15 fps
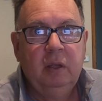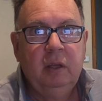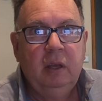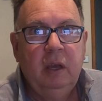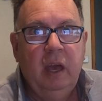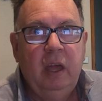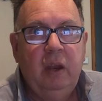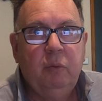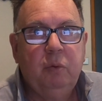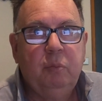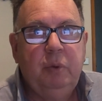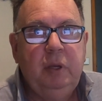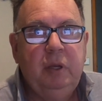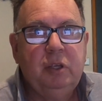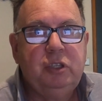And it would be
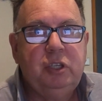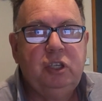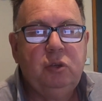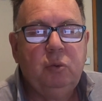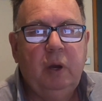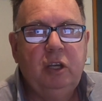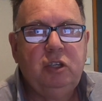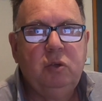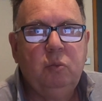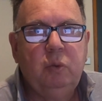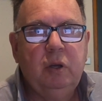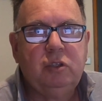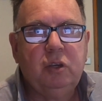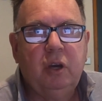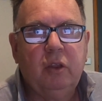in a situation where
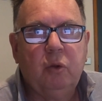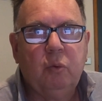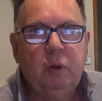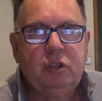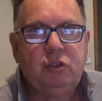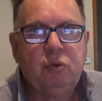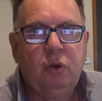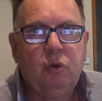it's either a restaurant